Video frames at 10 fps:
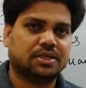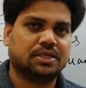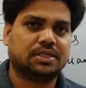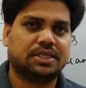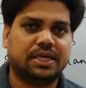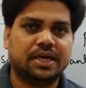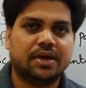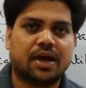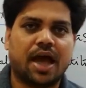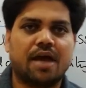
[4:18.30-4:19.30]
See,
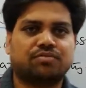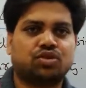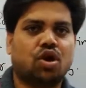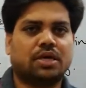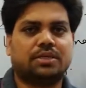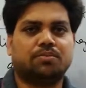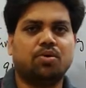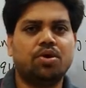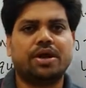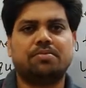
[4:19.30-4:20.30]
I have talked
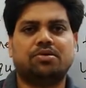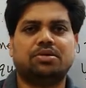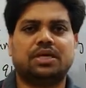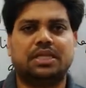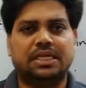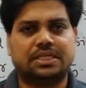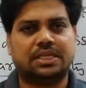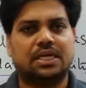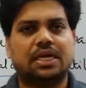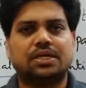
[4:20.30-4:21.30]
more about these
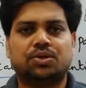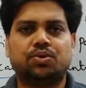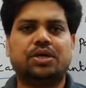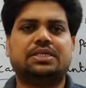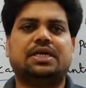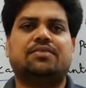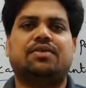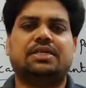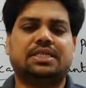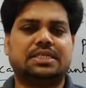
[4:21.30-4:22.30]
2D
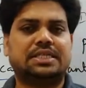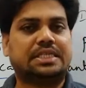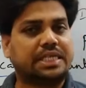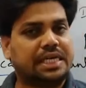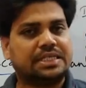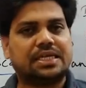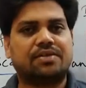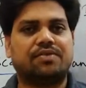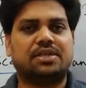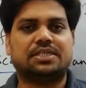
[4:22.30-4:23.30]
surfaces, 3D
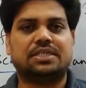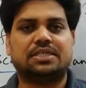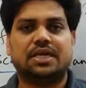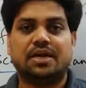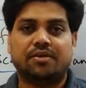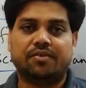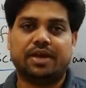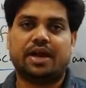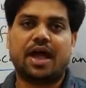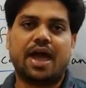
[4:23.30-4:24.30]
surfaces when
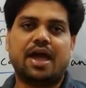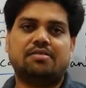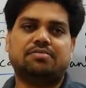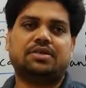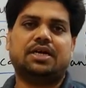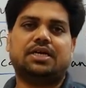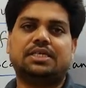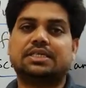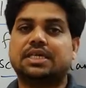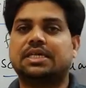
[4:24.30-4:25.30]
I have
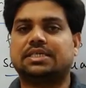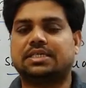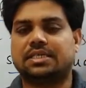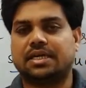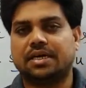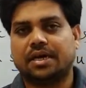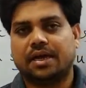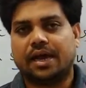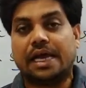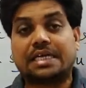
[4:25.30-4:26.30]
discussed
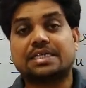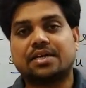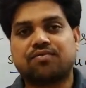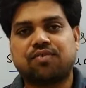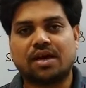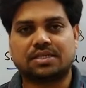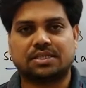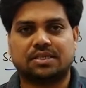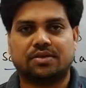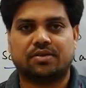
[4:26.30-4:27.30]
electric
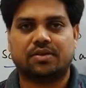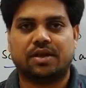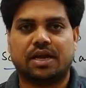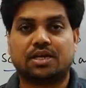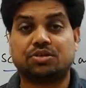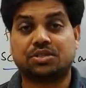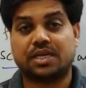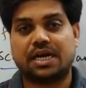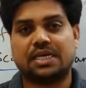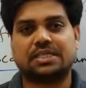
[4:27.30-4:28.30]
flux,
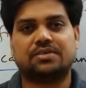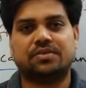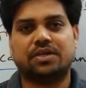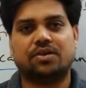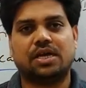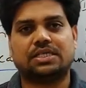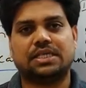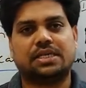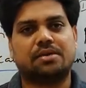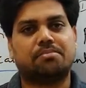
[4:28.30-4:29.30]
electrostatics video lecture
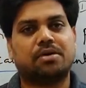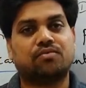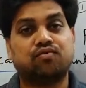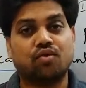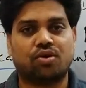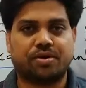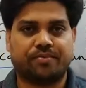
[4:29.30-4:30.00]
number 4.